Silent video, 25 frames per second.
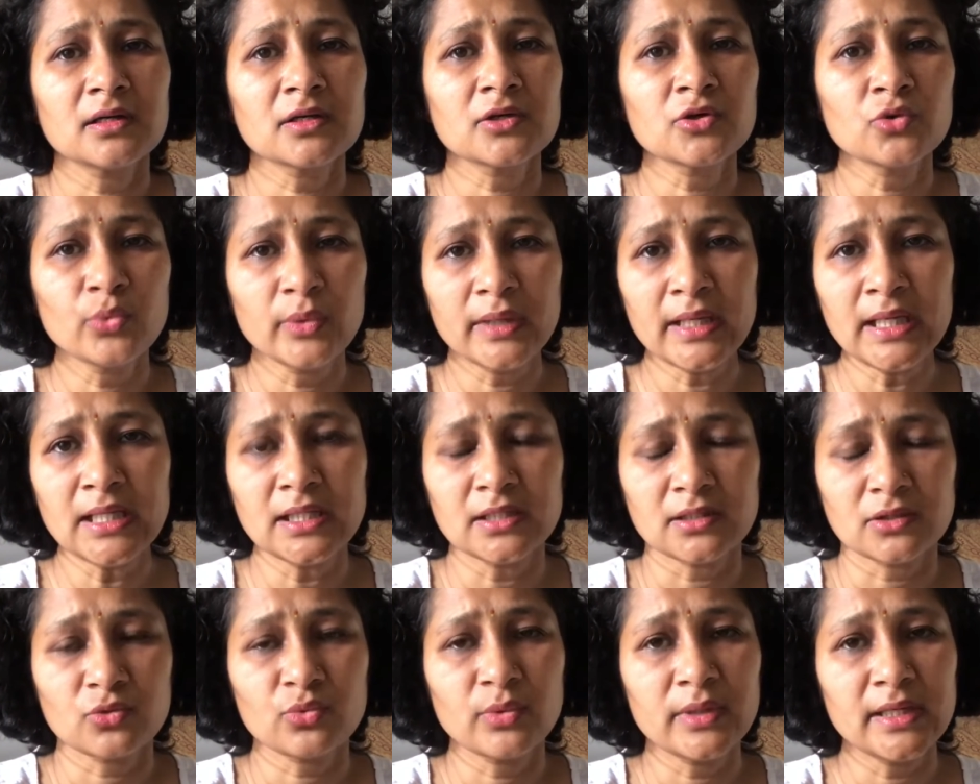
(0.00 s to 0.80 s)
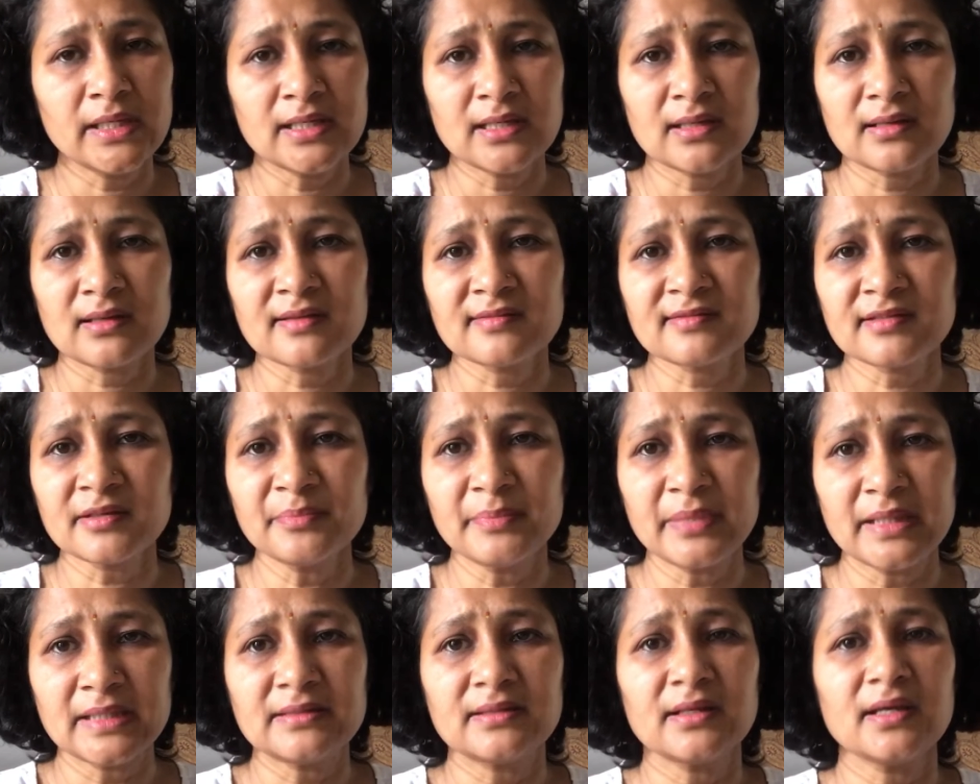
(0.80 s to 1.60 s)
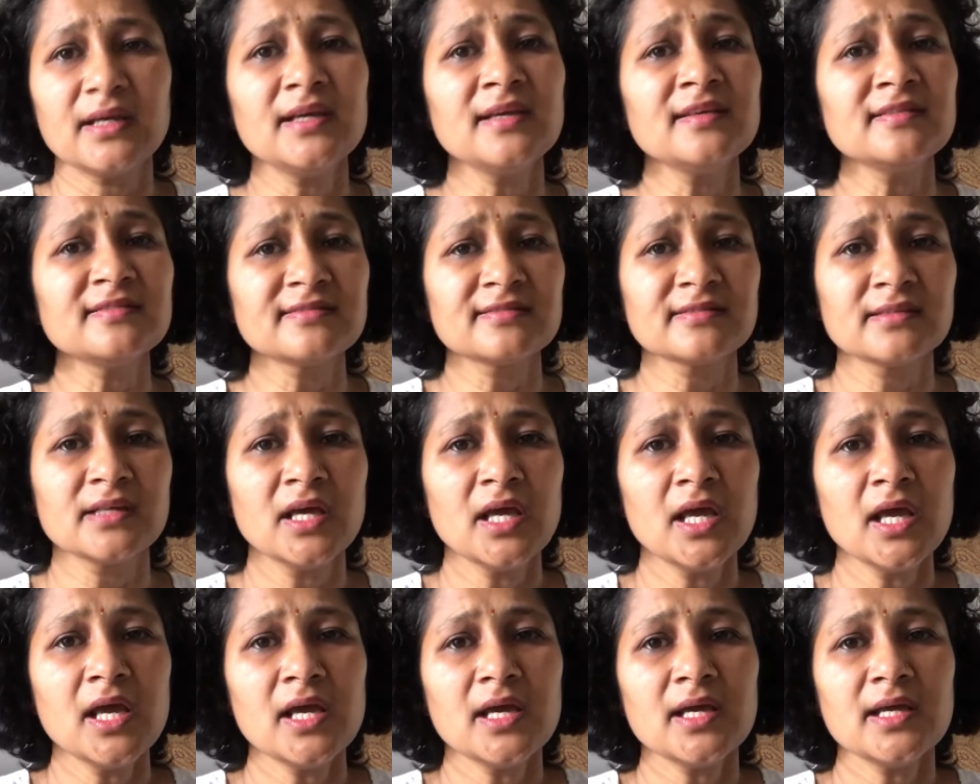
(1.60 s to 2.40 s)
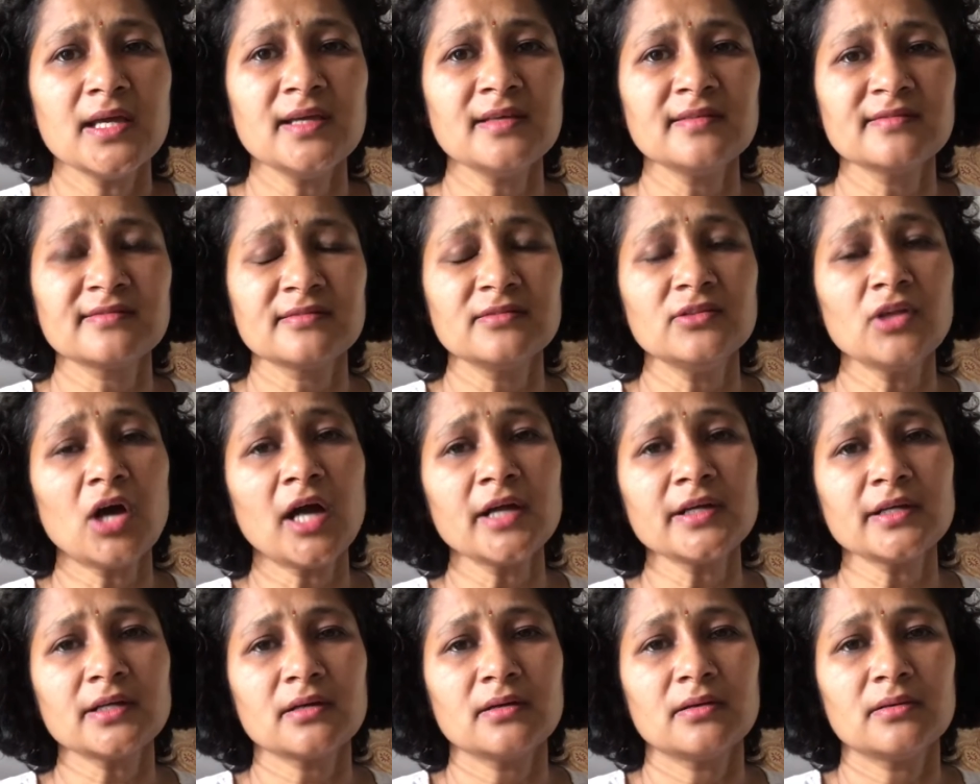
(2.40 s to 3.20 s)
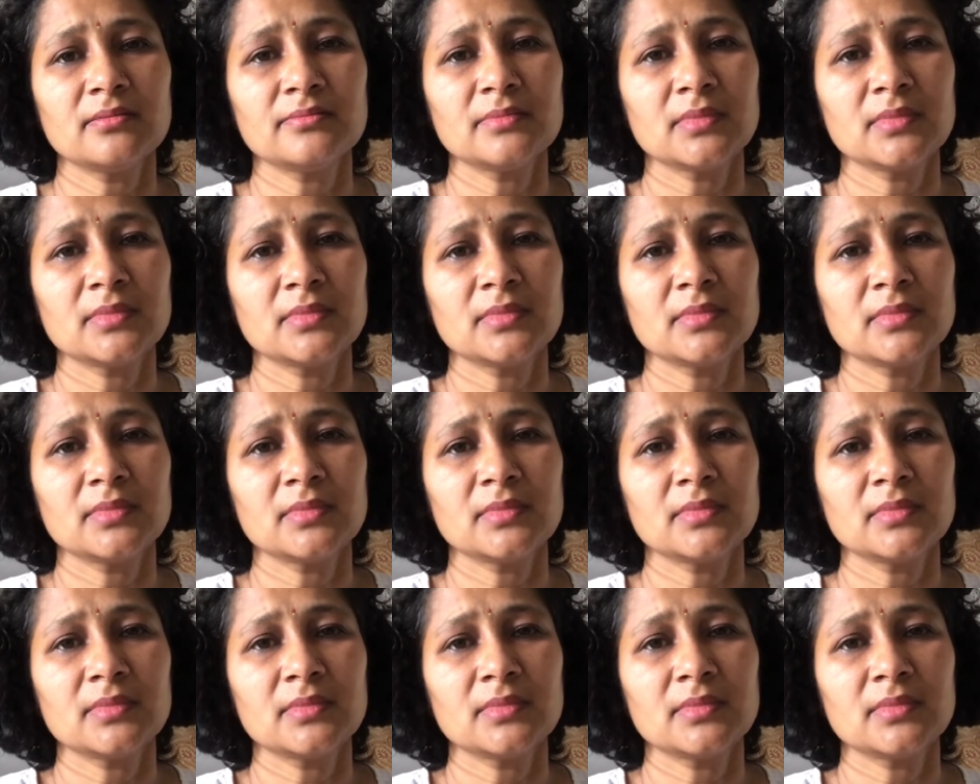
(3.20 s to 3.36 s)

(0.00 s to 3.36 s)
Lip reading: queen. Queen Elizabeth is not